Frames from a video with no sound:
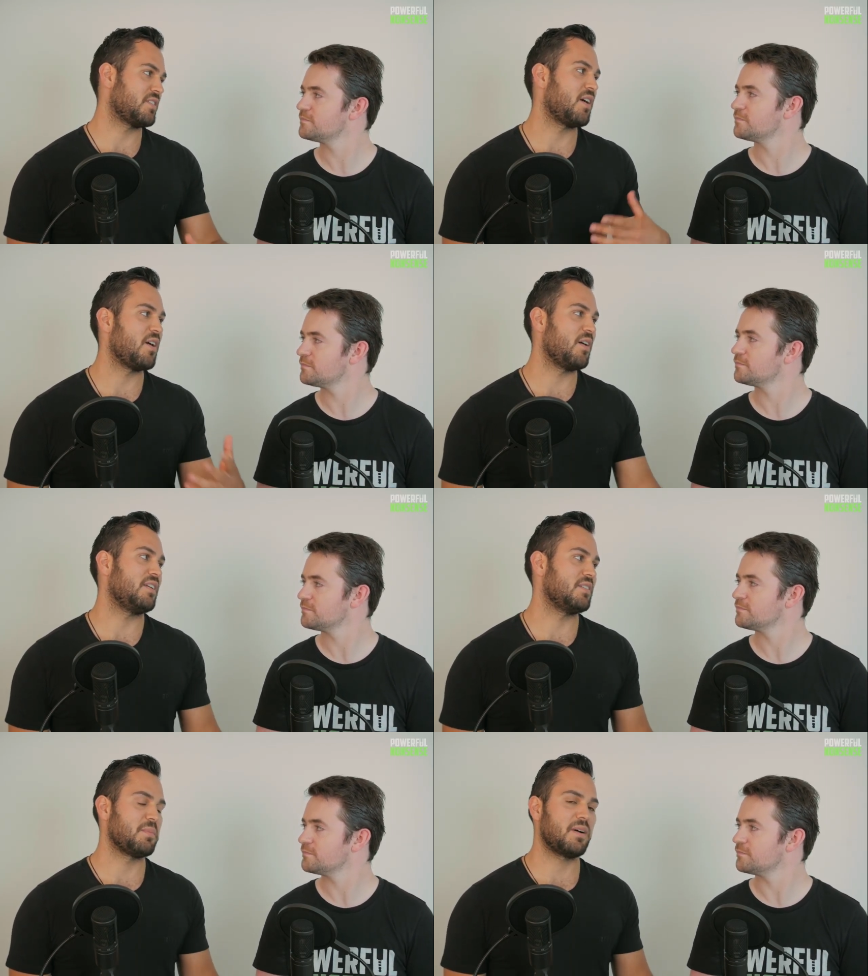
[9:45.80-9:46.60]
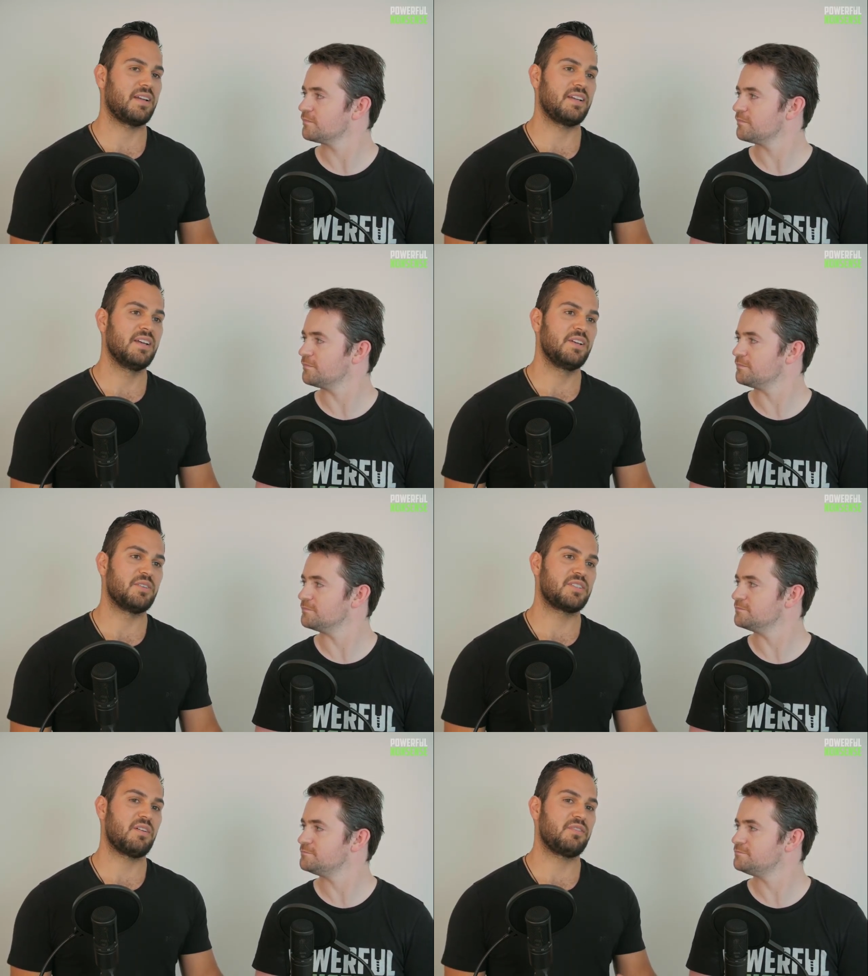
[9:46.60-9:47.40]
Speaker 1: start earning your money mm-hmm.
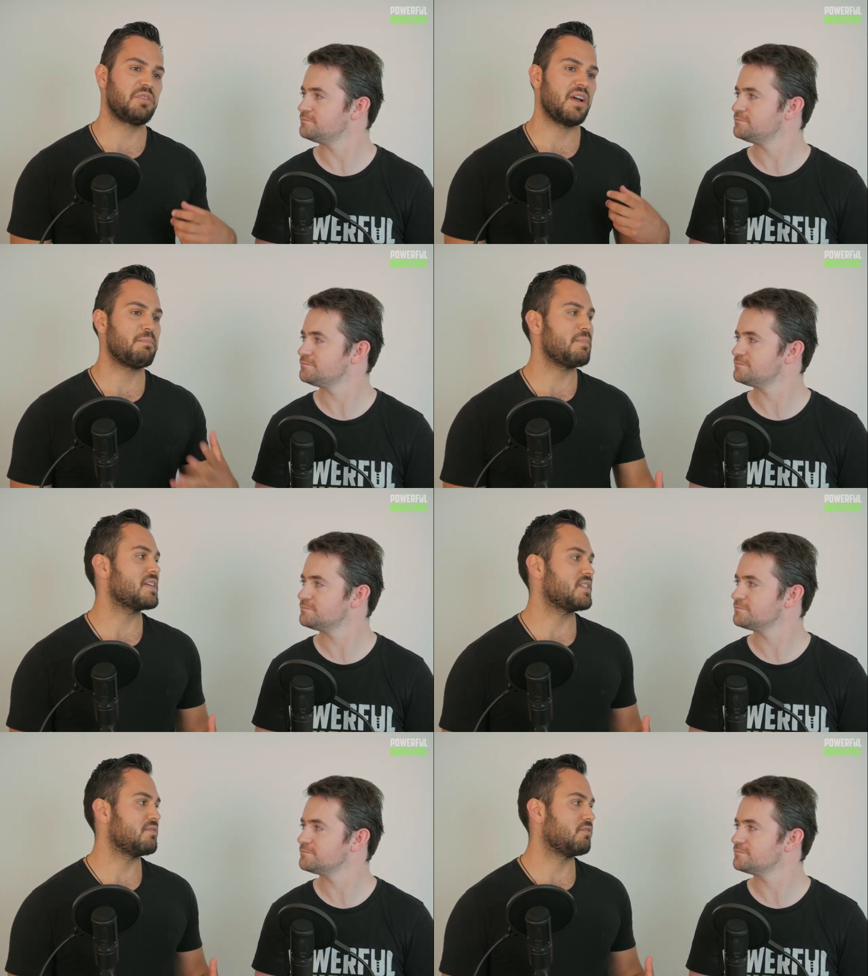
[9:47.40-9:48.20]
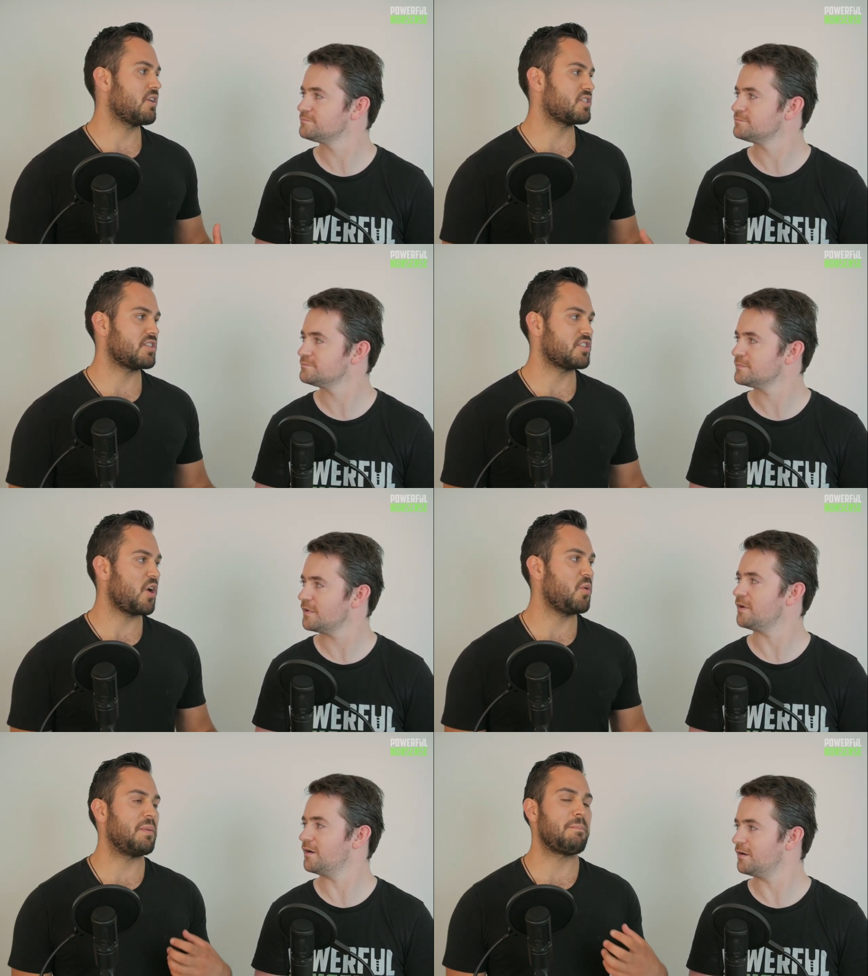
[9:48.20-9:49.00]
yourself, you get a massive rush. It's so
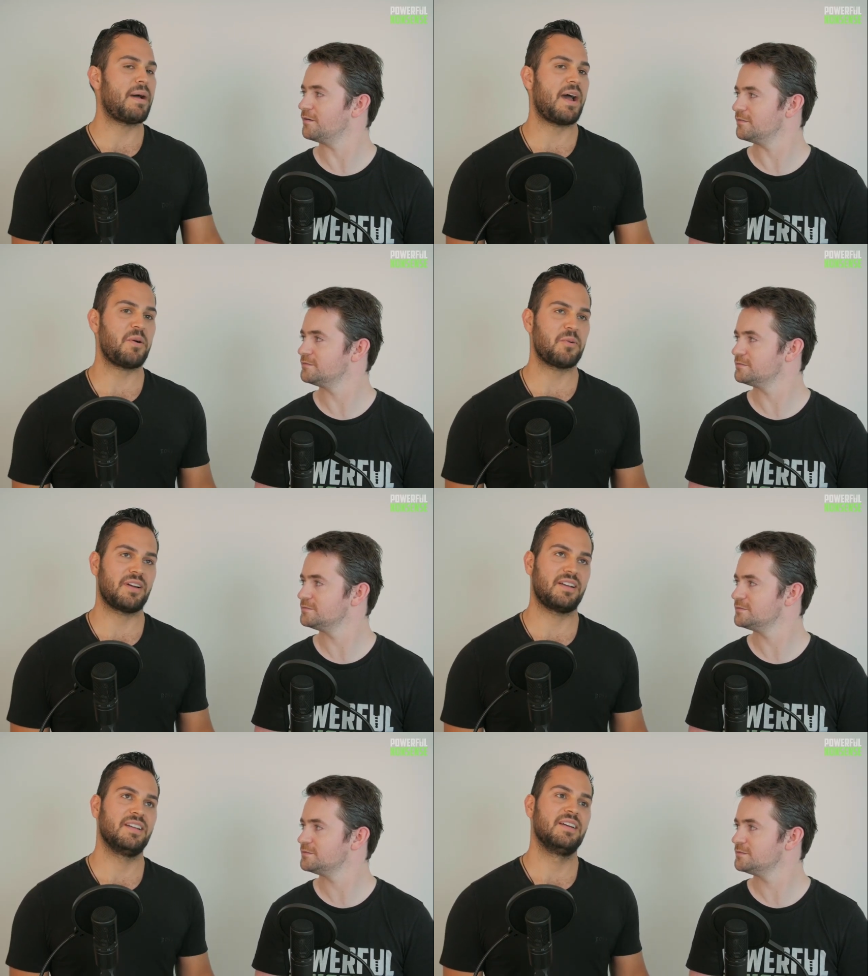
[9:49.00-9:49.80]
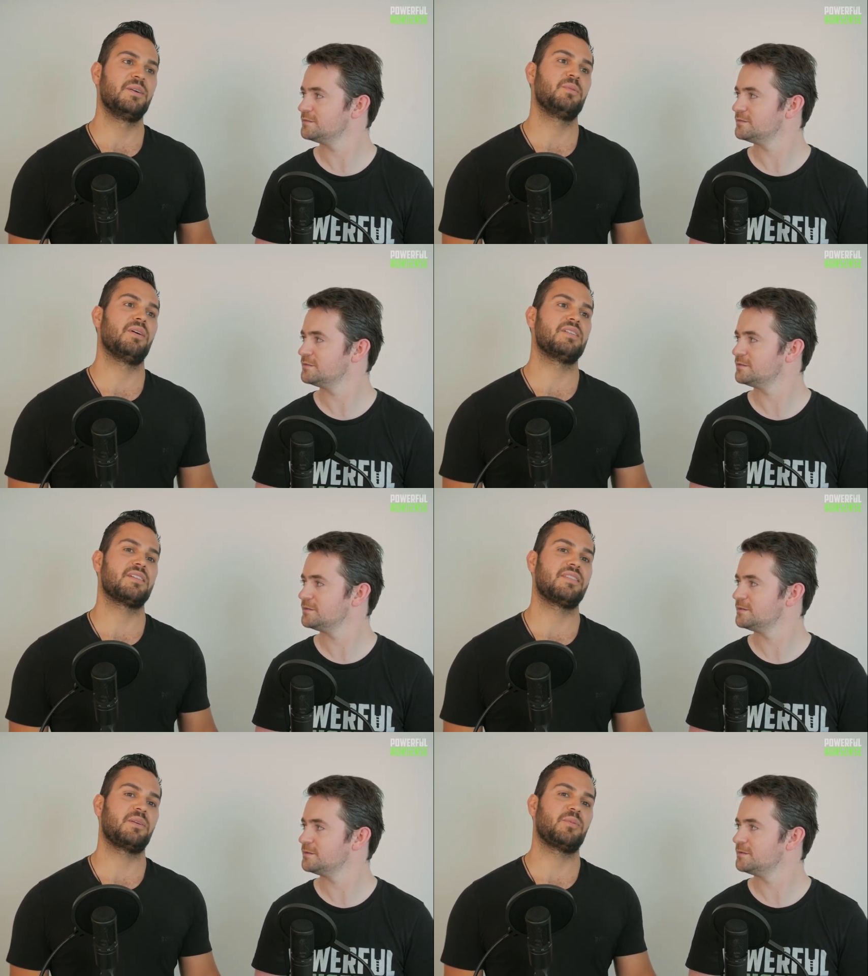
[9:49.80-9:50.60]
uh-huh. empowering. Whereas I
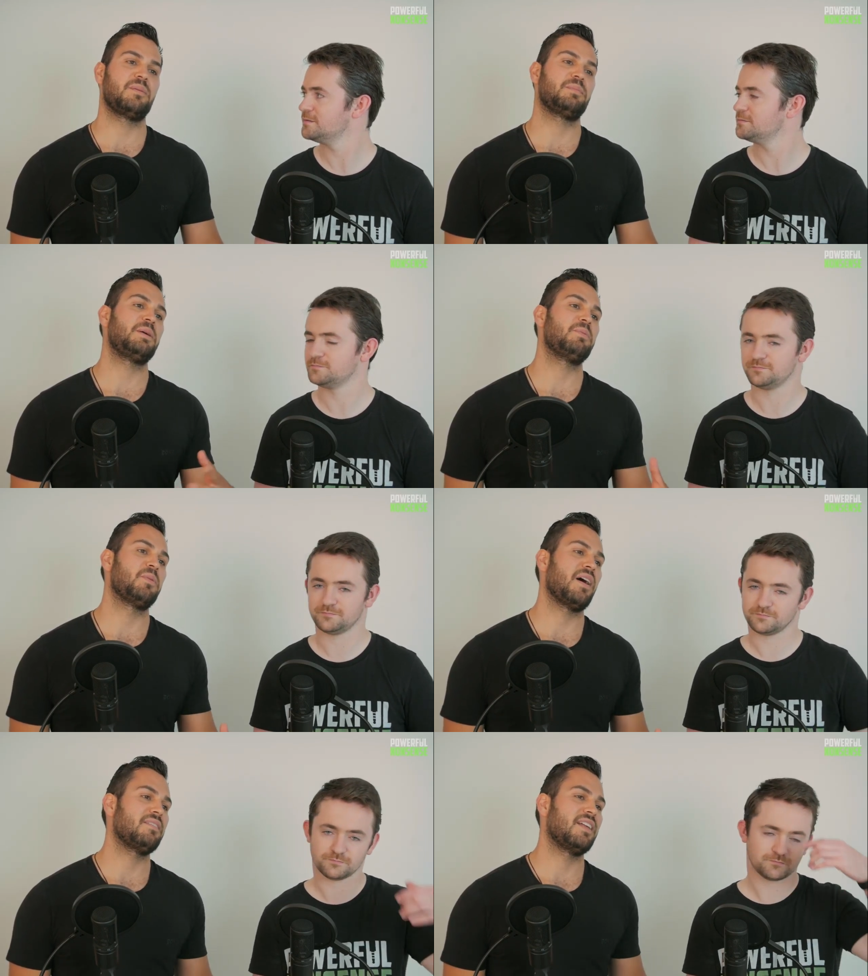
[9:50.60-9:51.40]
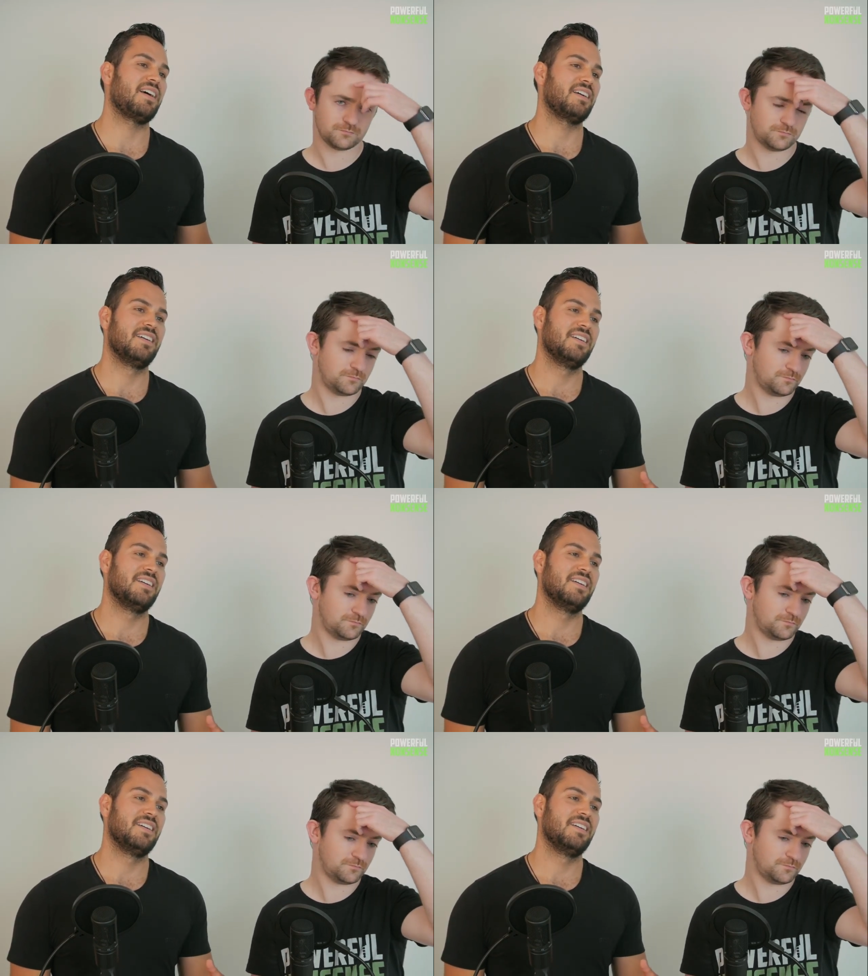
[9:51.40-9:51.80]
think when people have that...